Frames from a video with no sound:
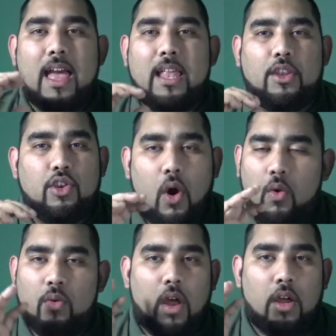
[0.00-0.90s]
don't
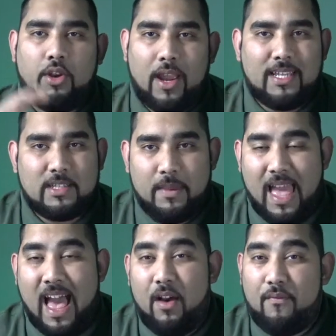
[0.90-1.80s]
underestimate how
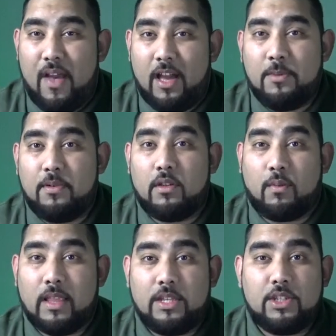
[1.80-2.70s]
valuable a relationship